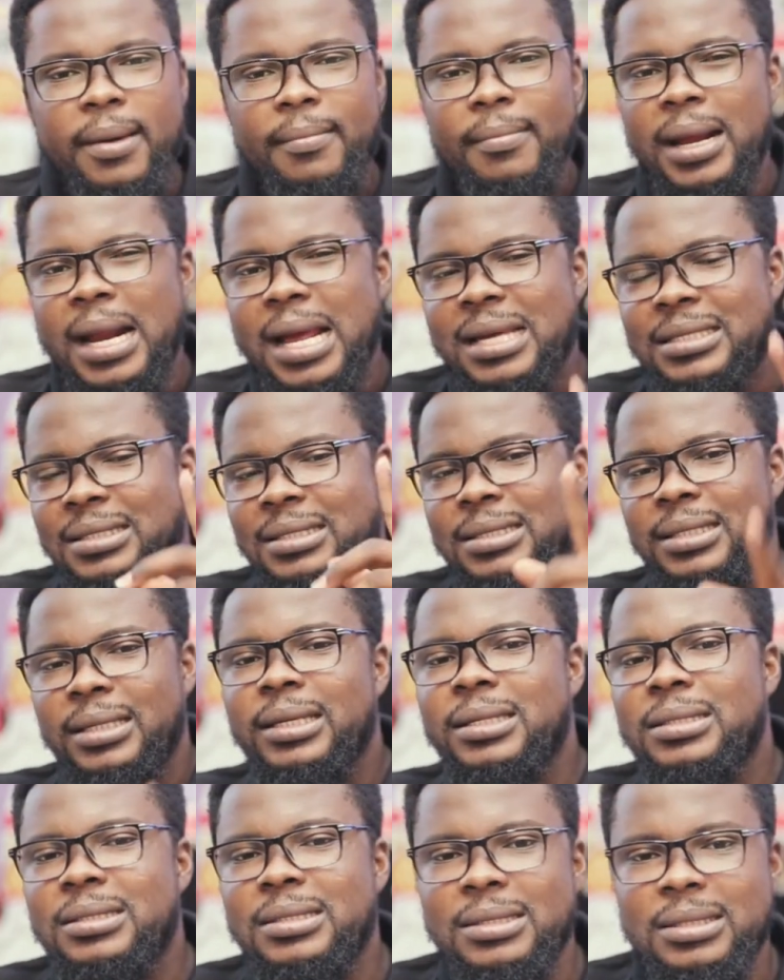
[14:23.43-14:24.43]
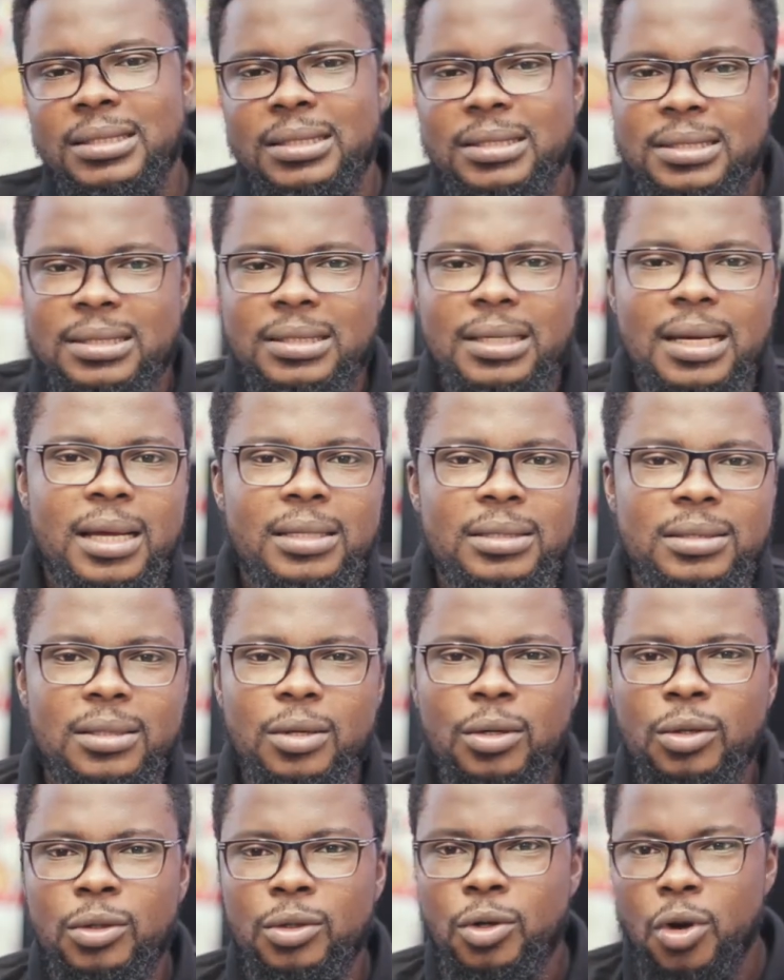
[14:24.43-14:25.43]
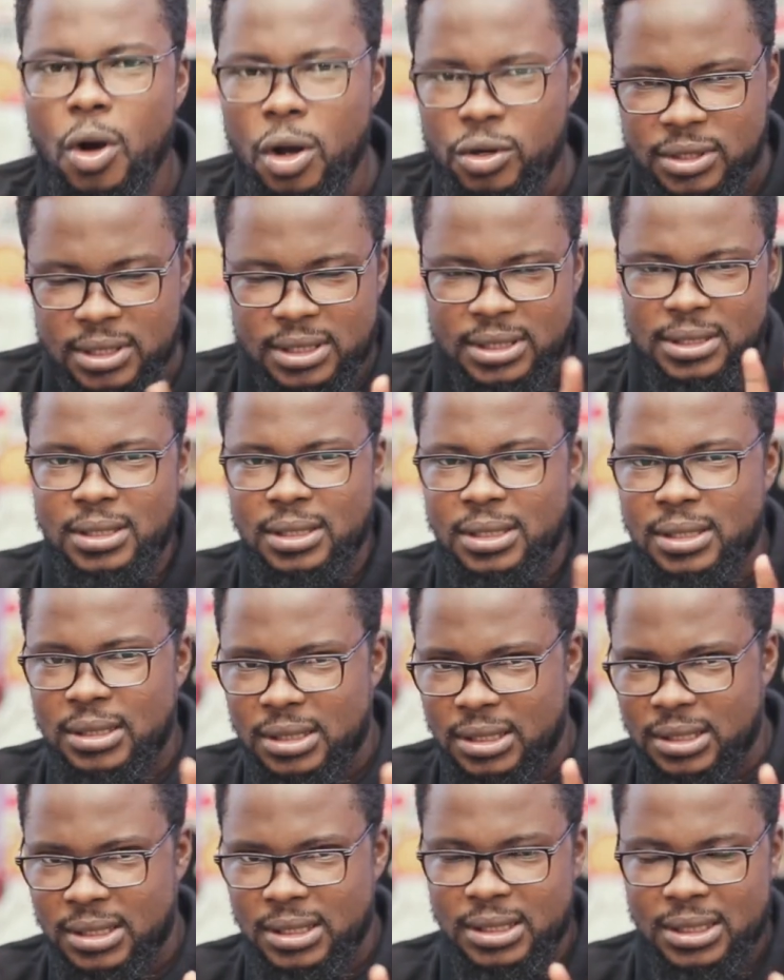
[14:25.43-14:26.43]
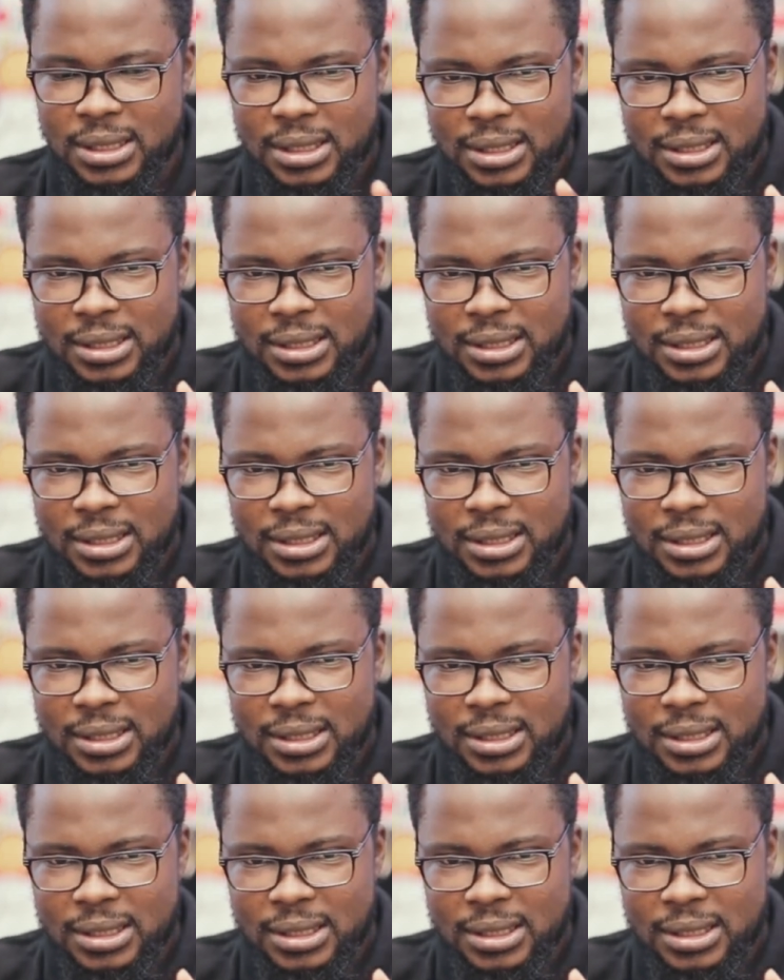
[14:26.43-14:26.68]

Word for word: But I still insist that Ghost is